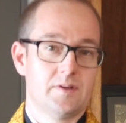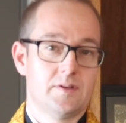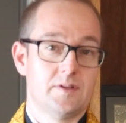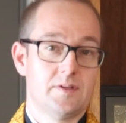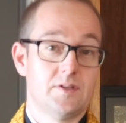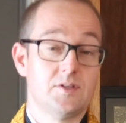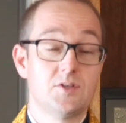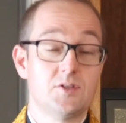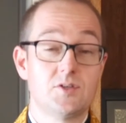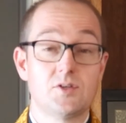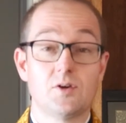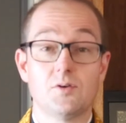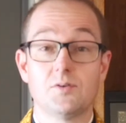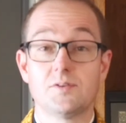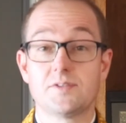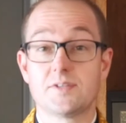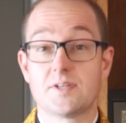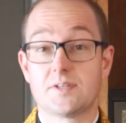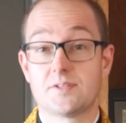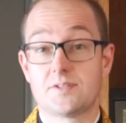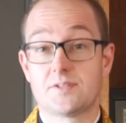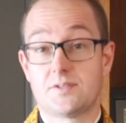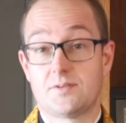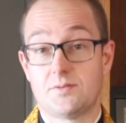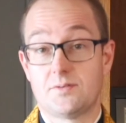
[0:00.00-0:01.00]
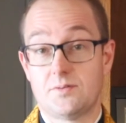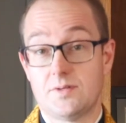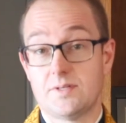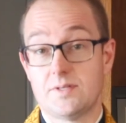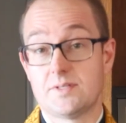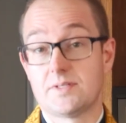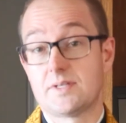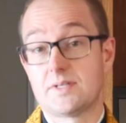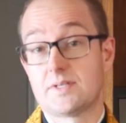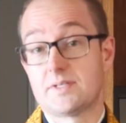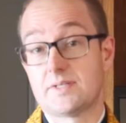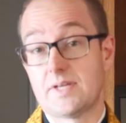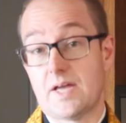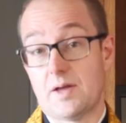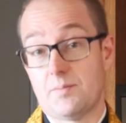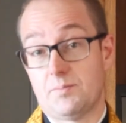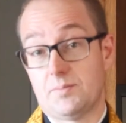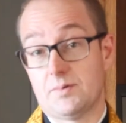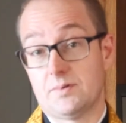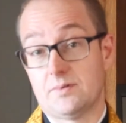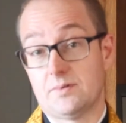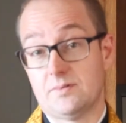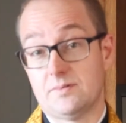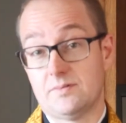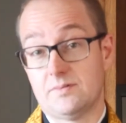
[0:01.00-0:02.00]
He shows us through his
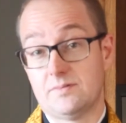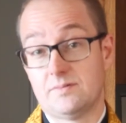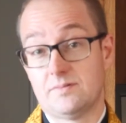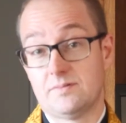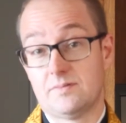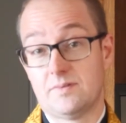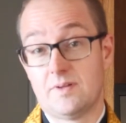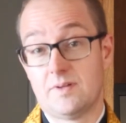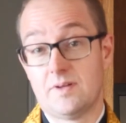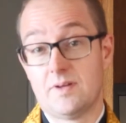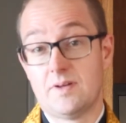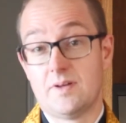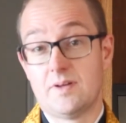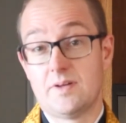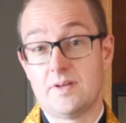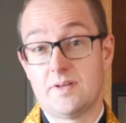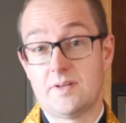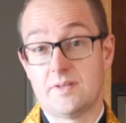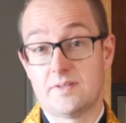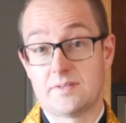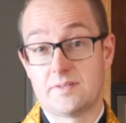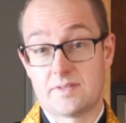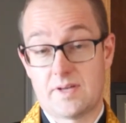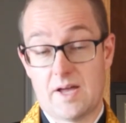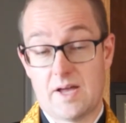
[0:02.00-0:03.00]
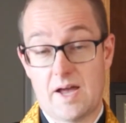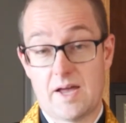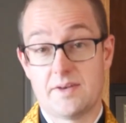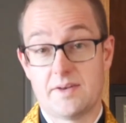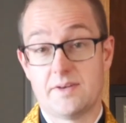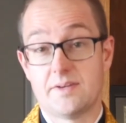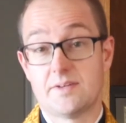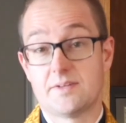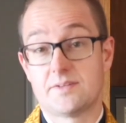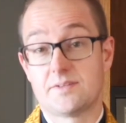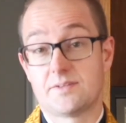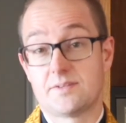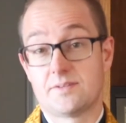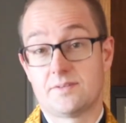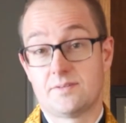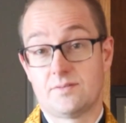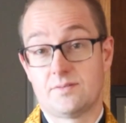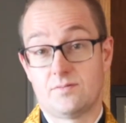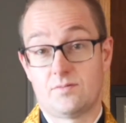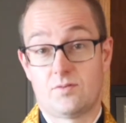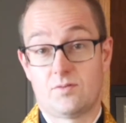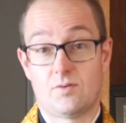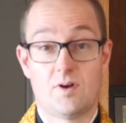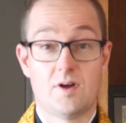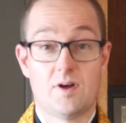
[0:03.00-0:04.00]
example, his kindness
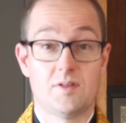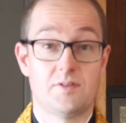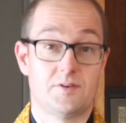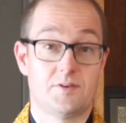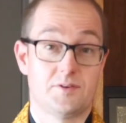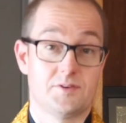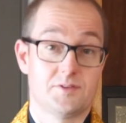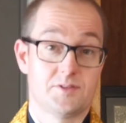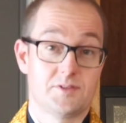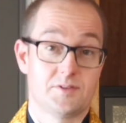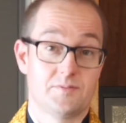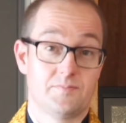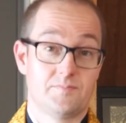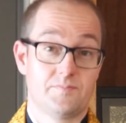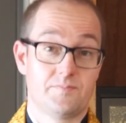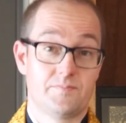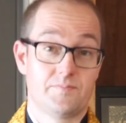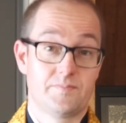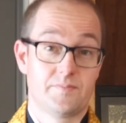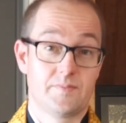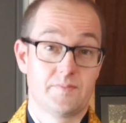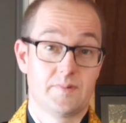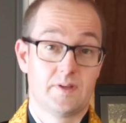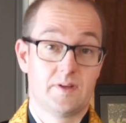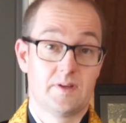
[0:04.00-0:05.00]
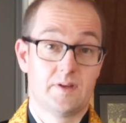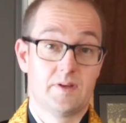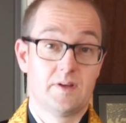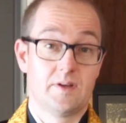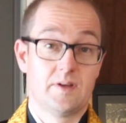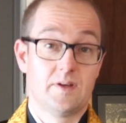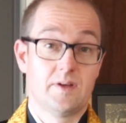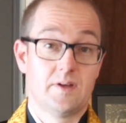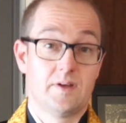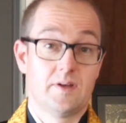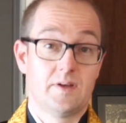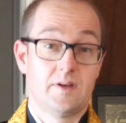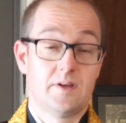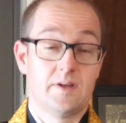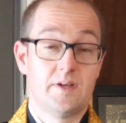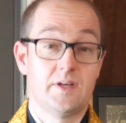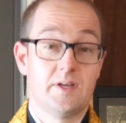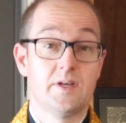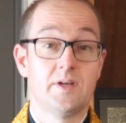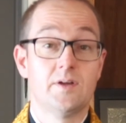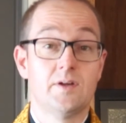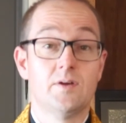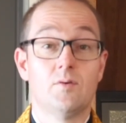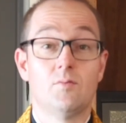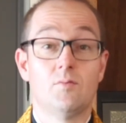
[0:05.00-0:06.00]
for others.
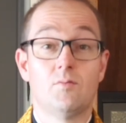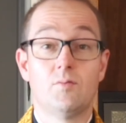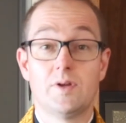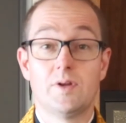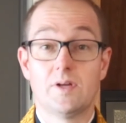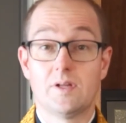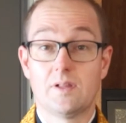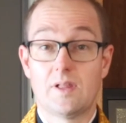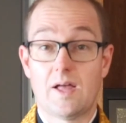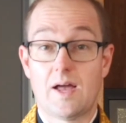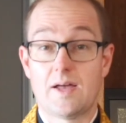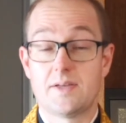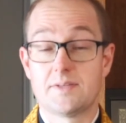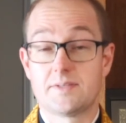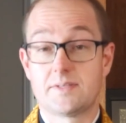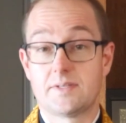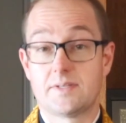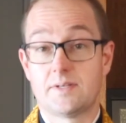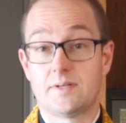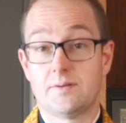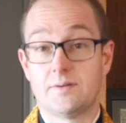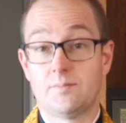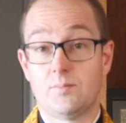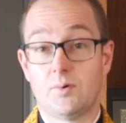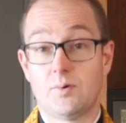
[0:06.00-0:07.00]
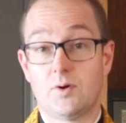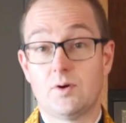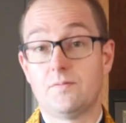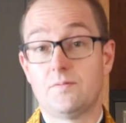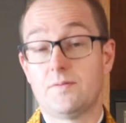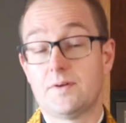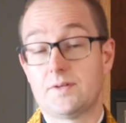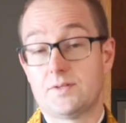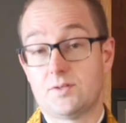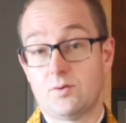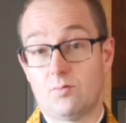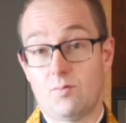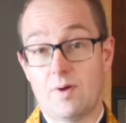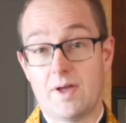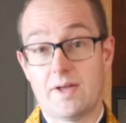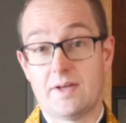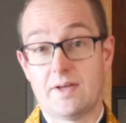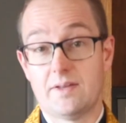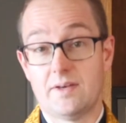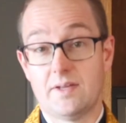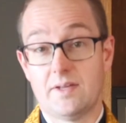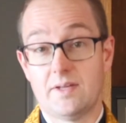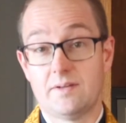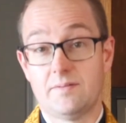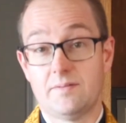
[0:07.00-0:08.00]
He, realizing perfect
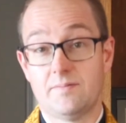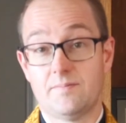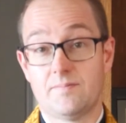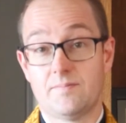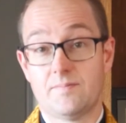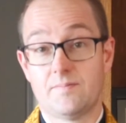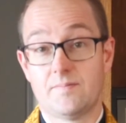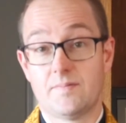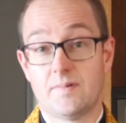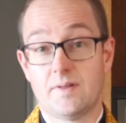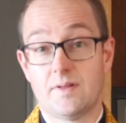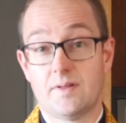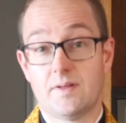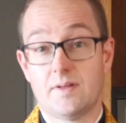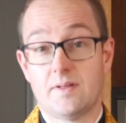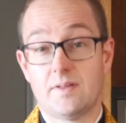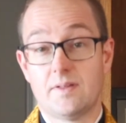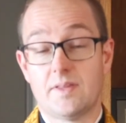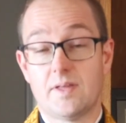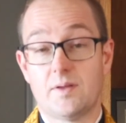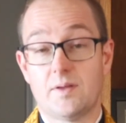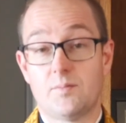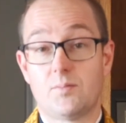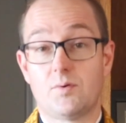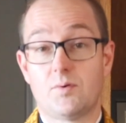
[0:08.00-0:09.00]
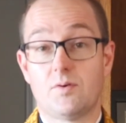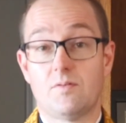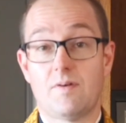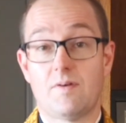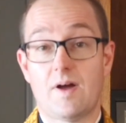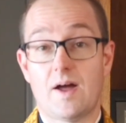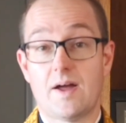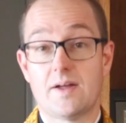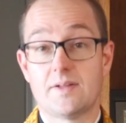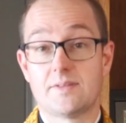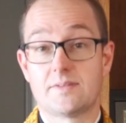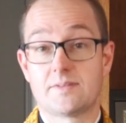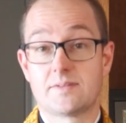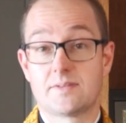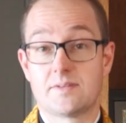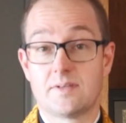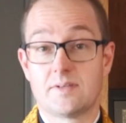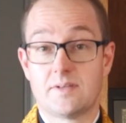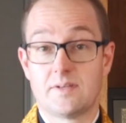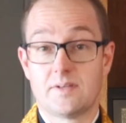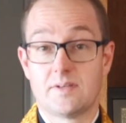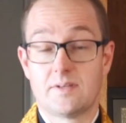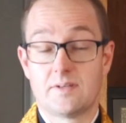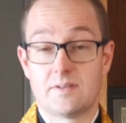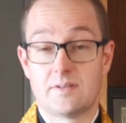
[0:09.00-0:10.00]
awakening, and provides
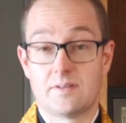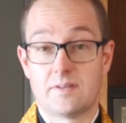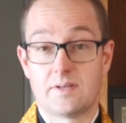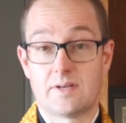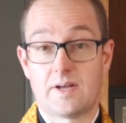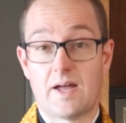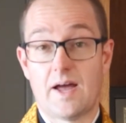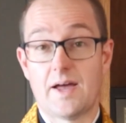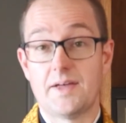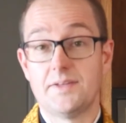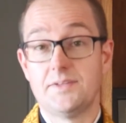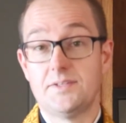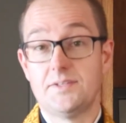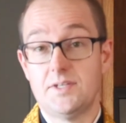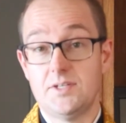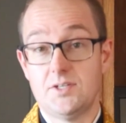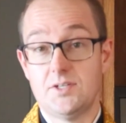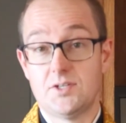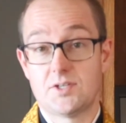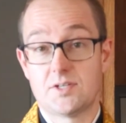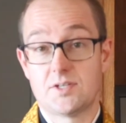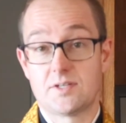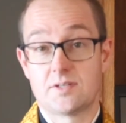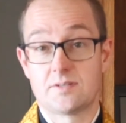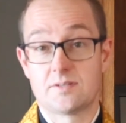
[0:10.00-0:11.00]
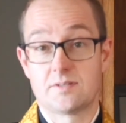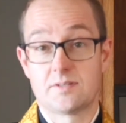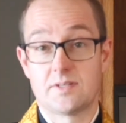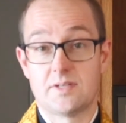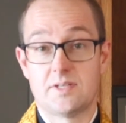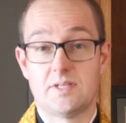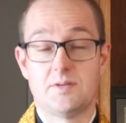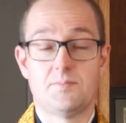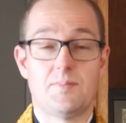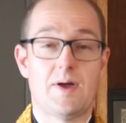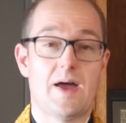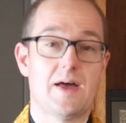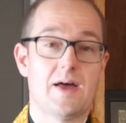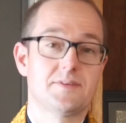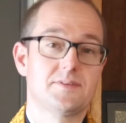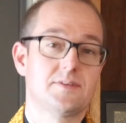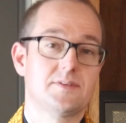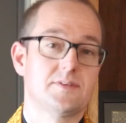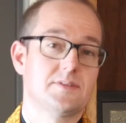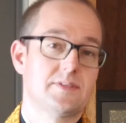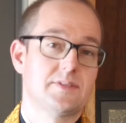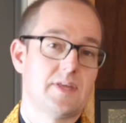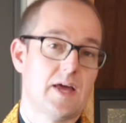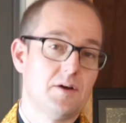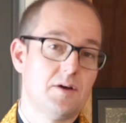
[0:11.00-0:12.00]
the kind teachings that he
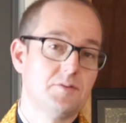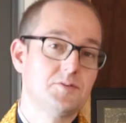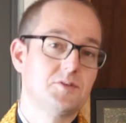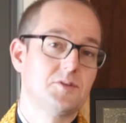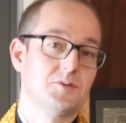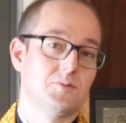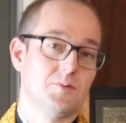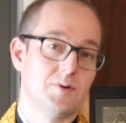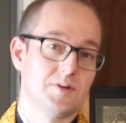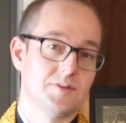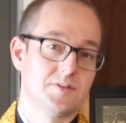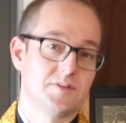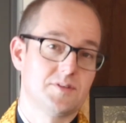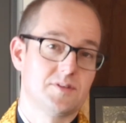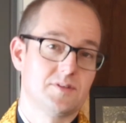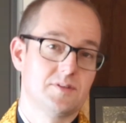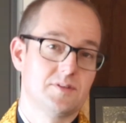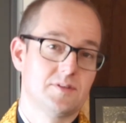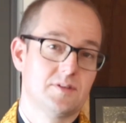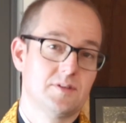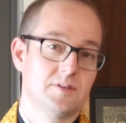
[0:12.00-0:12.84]
passes down to us.